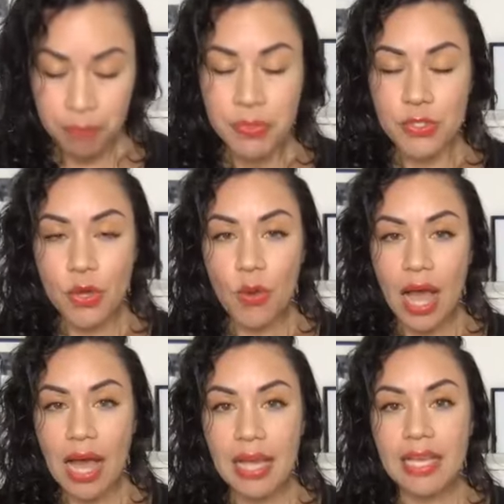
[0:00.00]
So
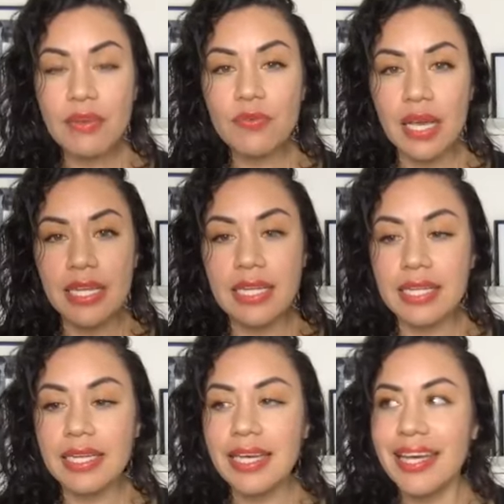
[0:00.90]
I
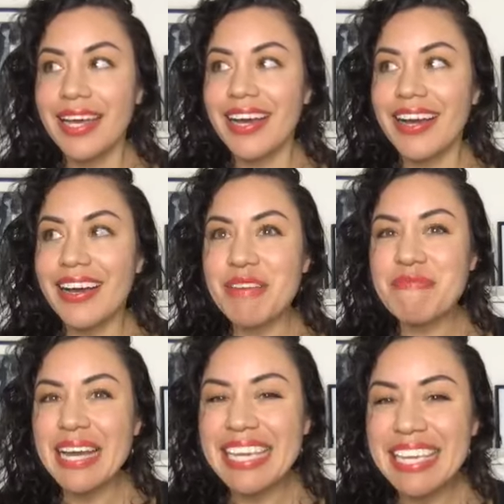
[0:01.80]
invited
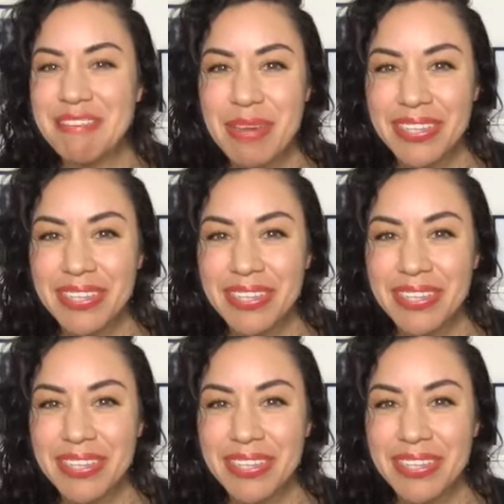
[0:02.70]
my email